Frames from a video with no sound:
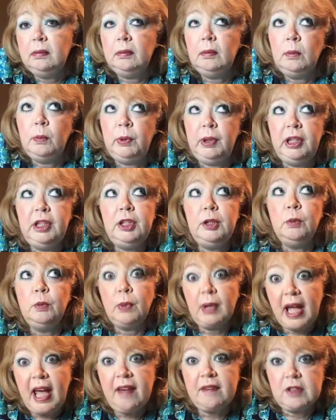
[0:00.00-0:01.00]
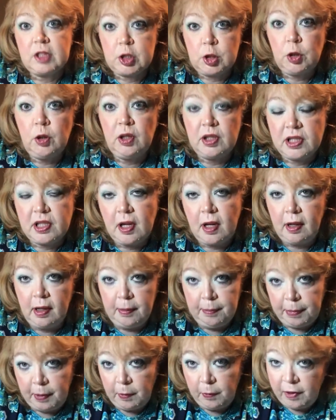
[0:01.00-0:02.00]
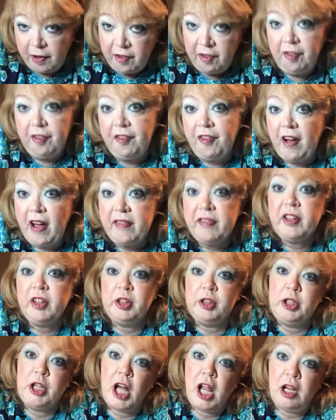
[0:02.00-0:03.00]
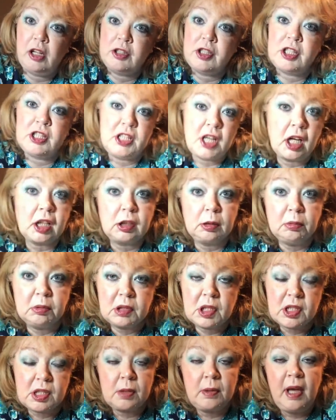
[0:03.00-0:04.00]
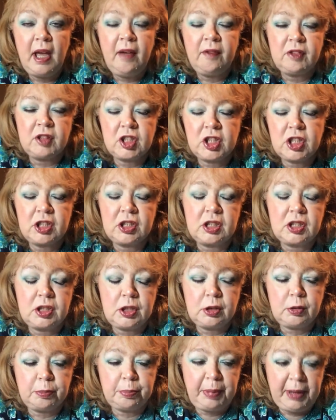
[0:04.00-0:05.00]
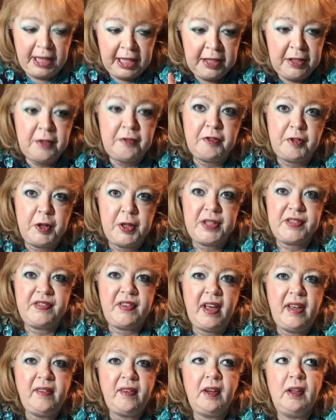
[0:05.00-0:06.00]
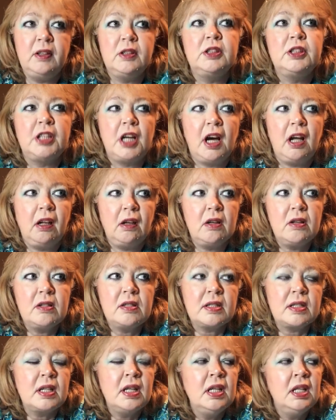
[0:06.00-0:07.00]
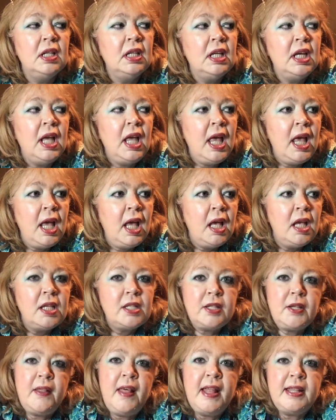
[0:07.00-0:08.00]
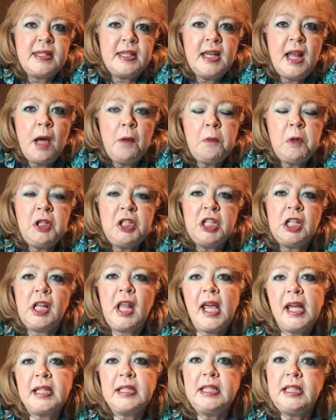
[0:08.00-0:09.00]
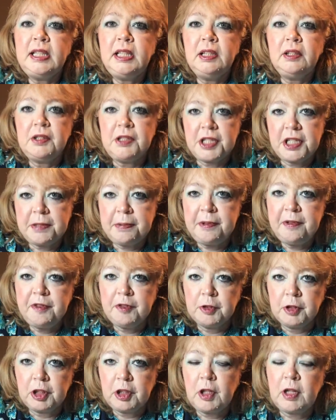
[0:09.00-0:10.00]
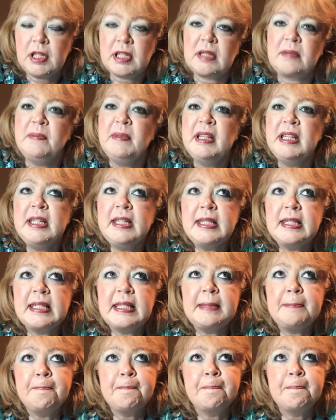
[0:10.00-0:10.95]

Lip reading: we have insurance on it, but we have a $500 deductible, so we have to pay the first $500. So that's not what you like to hear just before Christmas.